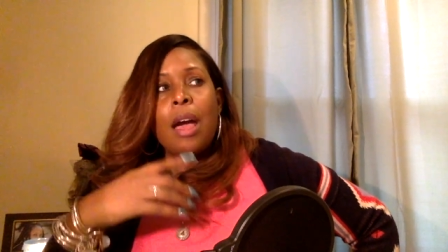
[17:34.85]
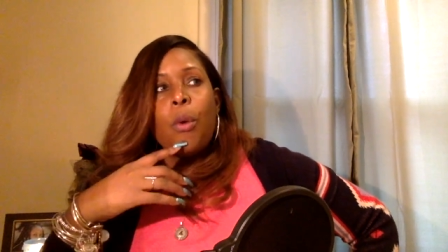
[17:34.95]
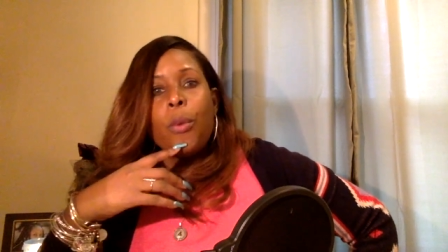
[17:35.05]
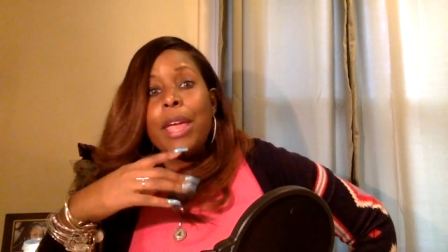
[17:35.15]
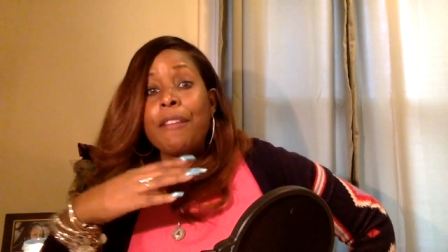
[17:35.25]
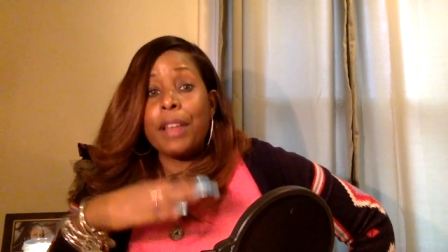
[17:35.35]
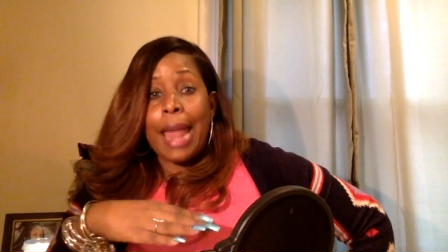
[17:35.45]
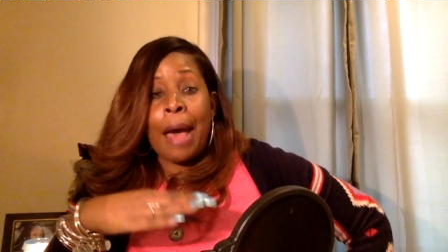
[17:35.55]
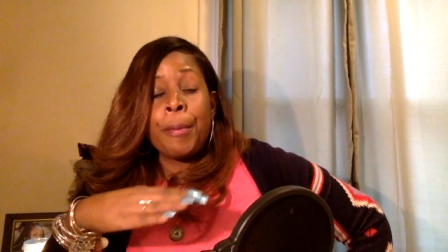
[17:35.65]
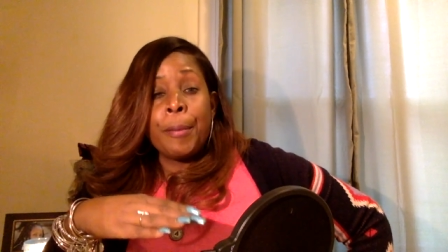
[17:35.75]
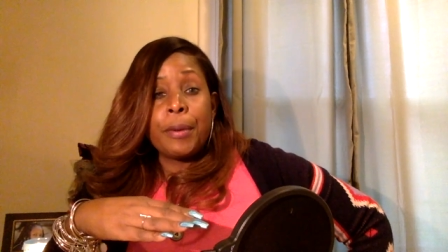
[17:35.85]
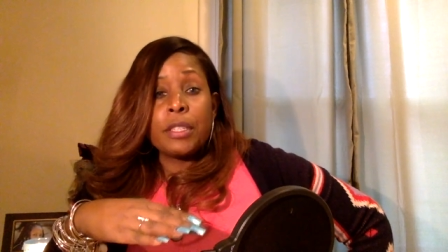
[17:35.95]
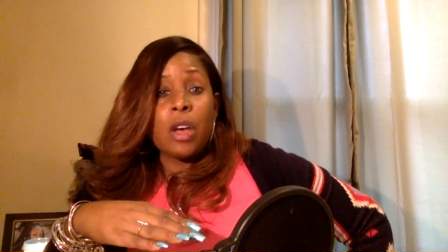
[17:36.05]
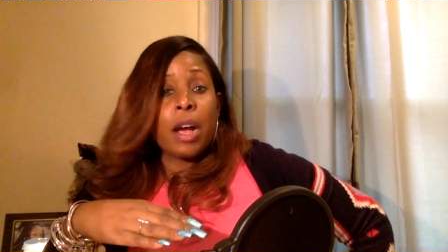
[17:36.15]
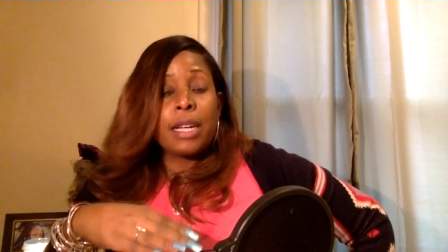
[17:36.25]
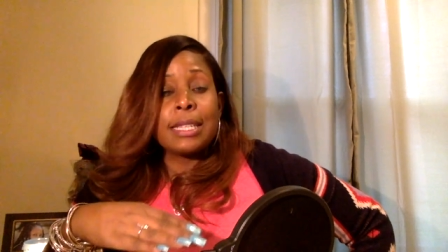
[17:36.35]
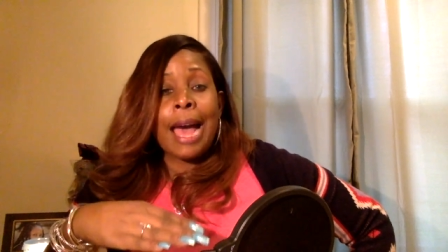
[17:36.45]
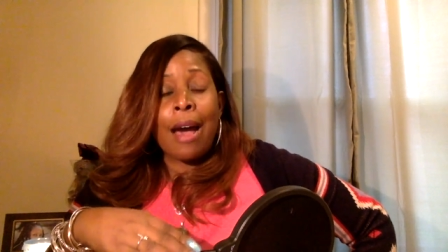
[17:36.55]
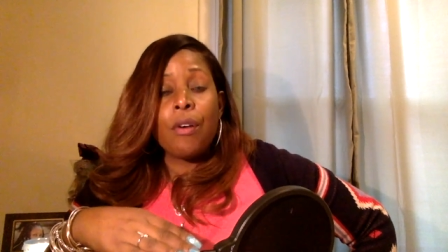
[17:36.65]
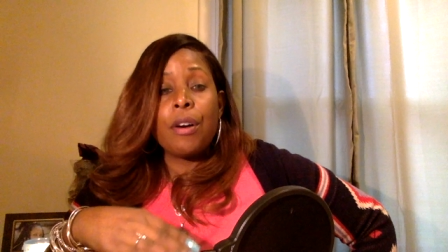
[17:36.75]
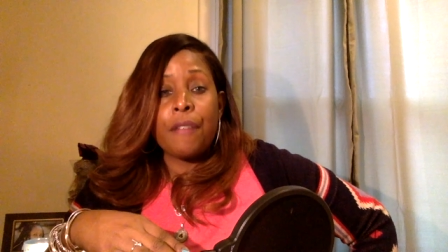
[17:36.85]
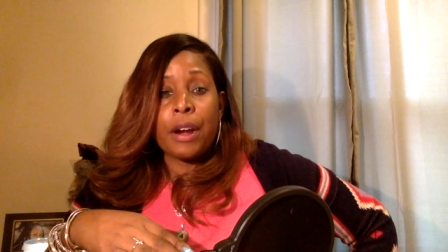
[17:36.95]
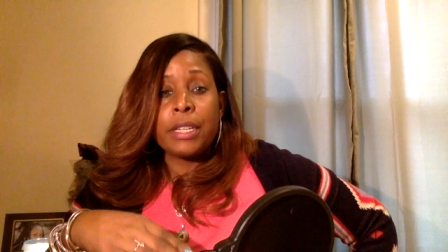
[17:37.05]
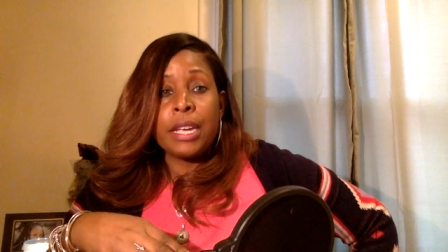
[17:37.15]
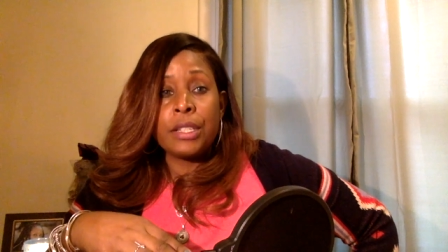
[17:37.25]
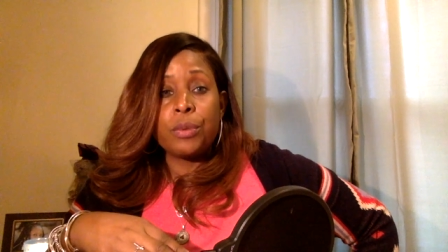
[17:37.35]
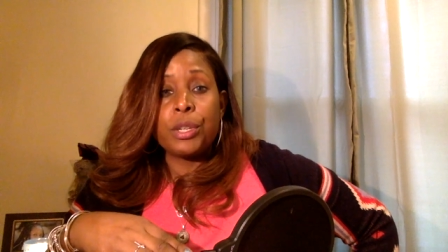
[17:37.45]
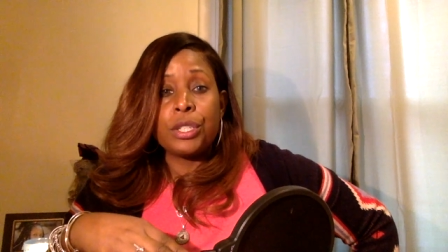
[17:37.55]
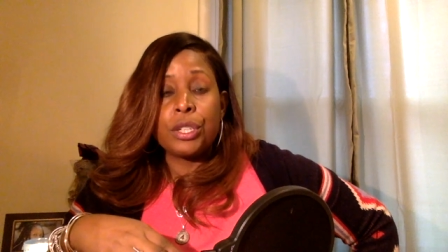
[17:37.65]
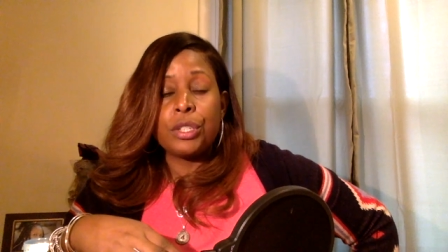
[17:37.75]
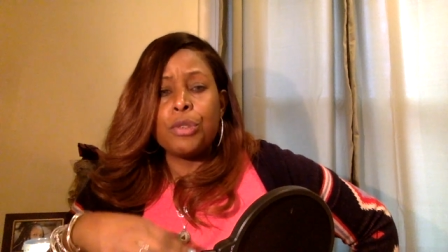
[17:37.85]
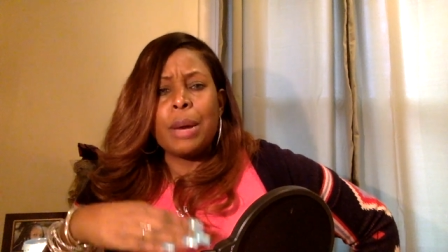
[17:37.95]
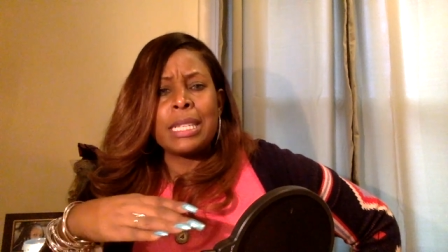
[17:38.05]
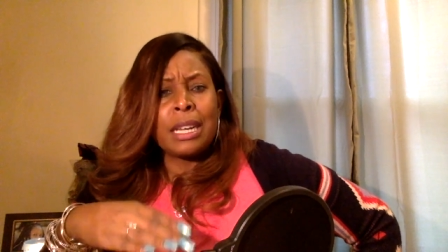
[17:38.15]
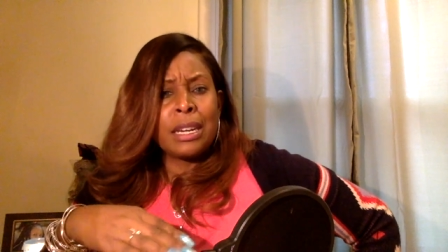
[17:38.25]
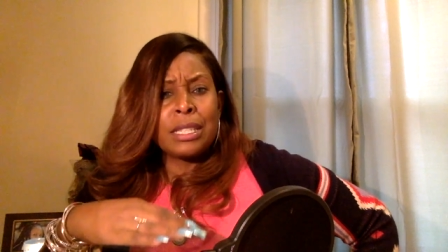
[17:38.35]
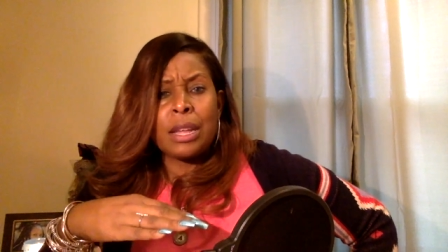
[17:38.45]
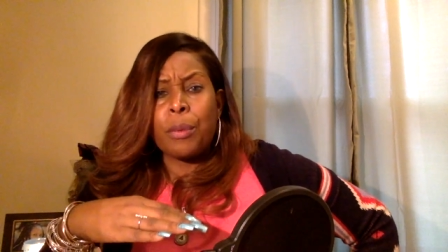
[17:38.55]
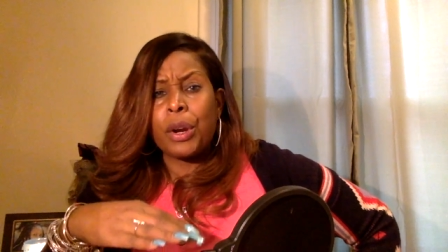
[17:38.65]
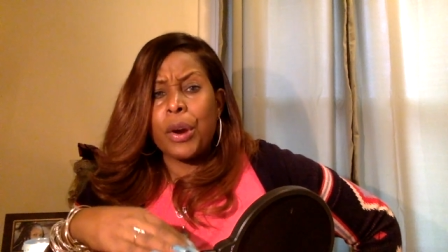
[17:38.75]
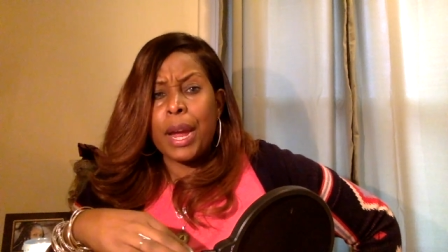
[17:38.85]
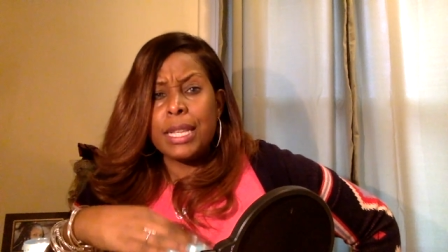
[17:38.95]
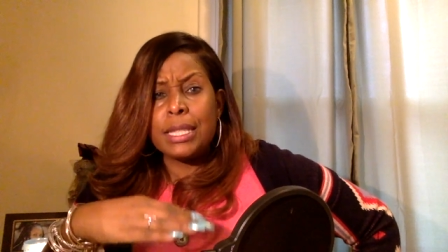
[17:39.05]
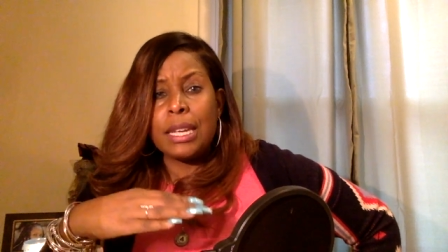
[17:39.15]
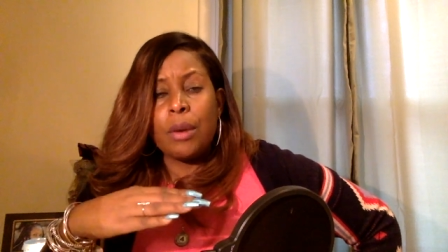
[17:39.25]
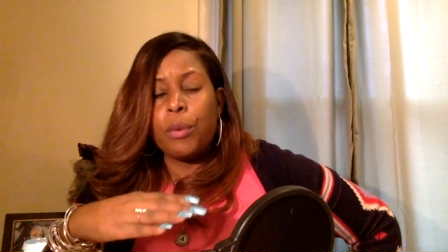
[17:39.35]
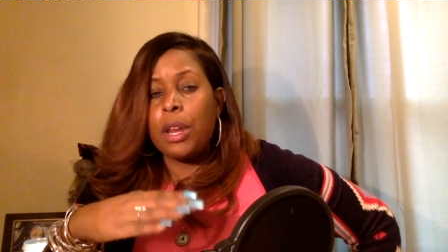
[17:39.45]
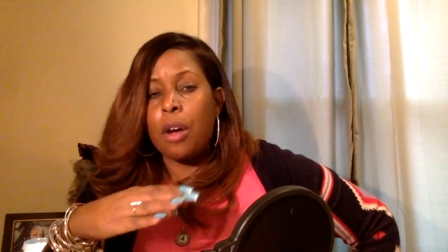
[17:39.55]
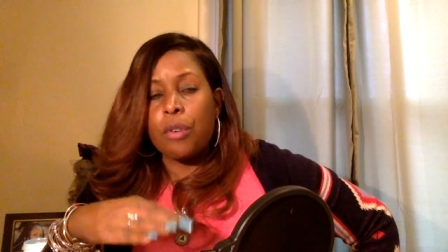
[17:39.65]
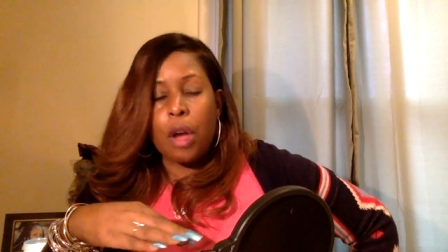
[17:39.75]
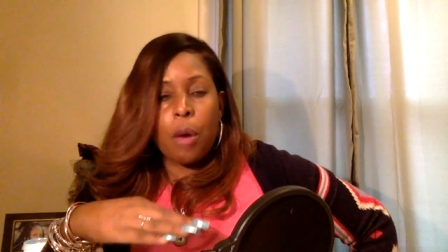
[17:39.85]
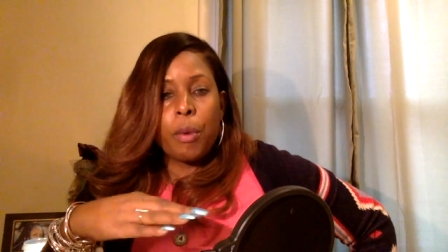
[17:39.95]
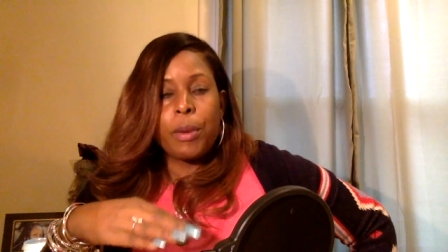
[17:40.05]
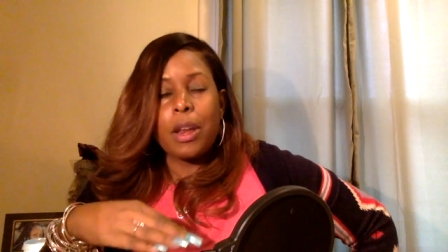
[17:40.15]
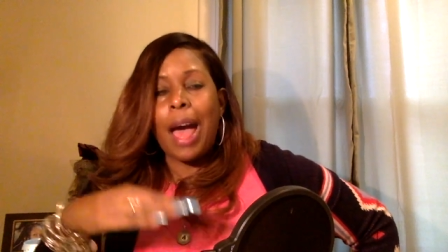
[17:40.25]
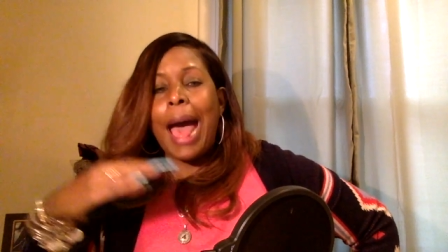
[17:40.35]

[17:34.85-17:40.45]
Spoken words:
We've allowed people to talk us out of our intuition too by telling us that we're crazy and we don't know what we know.